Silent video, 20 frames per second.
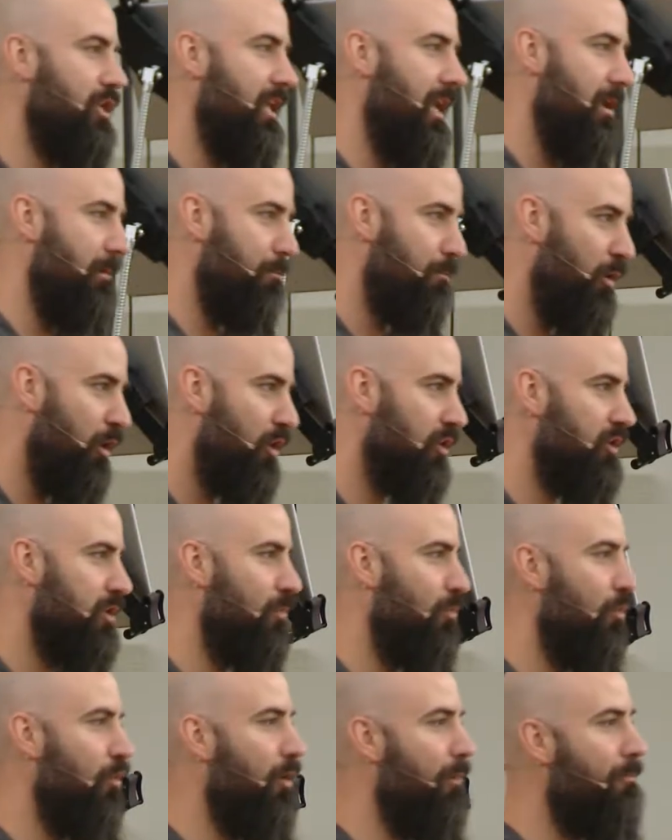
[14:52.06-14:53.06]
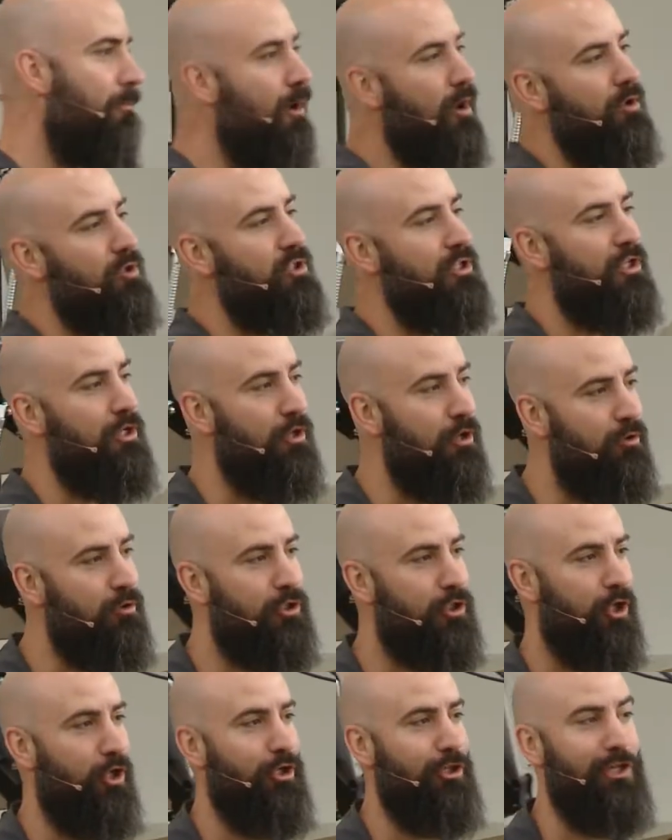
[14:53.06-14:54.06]
like Baltimore, most new
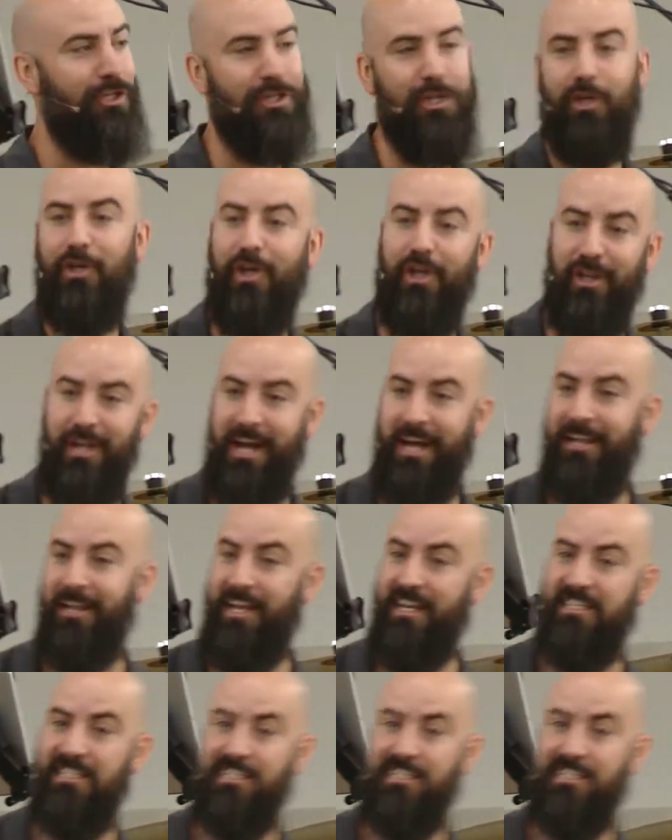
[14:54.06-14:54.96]
churches look a lot like